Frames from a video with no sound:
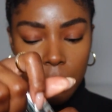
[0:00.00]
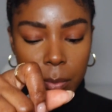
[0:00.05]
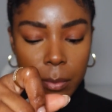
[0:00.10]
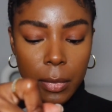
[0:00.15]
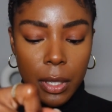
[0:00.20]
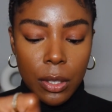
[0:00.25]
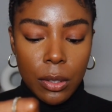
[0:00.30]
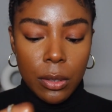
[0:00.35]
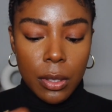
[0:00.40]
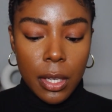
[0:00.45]

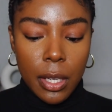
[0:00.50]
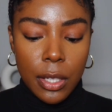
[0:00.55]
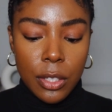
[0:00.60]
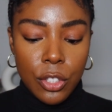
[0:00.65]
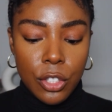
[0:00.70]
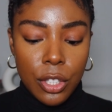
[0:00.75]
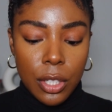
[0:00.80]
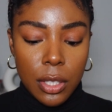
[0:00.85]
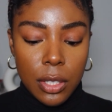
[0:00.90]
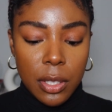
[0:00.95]
Milk and
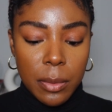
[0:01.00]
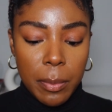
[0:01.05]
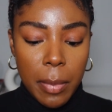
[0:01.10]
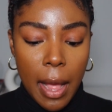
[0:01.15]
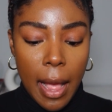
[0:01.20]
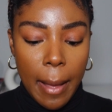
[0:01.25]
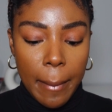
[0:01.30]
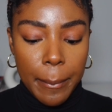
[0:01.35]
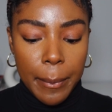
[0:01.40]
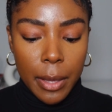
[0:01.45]
just
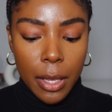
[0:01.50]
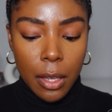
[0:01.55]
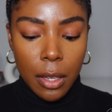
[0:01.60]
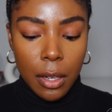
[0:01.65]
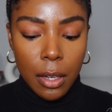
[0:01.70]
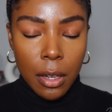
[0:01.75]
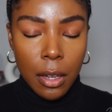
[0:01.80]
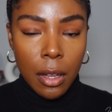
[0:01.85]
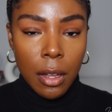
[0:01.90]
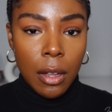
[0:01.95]
pop it
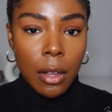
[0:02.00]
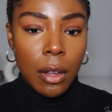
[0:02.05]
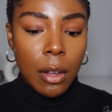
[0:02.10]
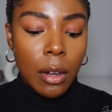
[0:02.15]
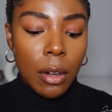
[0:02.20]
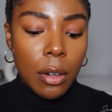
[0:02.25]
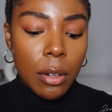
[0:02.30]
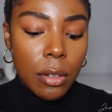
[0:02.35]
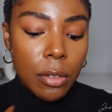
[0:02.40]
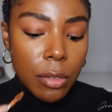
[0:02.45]

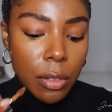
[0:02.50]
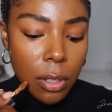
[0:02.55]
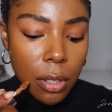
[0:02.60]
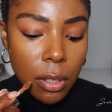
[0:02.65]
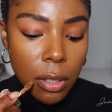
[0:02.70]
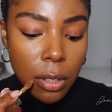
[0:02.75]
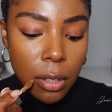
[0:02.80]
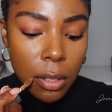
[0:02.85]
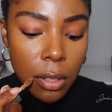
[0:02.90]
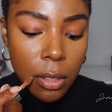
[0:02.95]

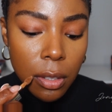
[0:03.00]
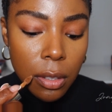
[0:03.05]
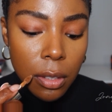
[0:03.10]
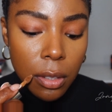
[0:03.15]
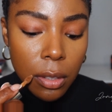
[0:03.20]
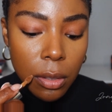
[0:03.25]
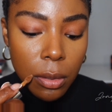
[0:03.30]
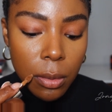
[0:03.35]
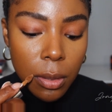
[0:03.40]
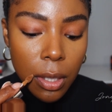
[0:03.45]
over
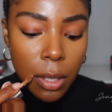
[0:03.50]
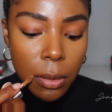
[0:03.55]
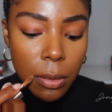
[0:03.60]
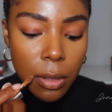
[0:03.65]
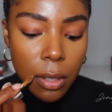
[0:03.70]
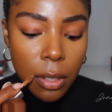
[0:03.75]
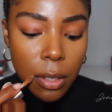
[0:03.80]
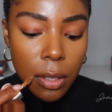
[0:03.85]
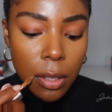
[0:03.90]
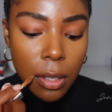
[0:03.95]
where I want
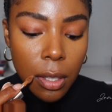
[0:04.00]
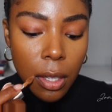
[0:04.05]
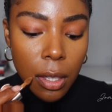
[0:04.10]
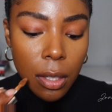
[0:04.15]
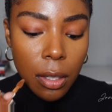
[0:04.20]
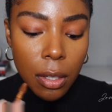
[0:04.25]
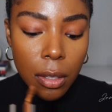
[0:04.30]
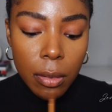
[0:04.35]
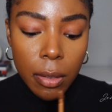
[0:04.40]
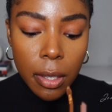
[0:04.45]
to color
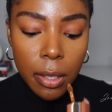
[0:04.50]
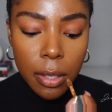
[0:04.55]
correct.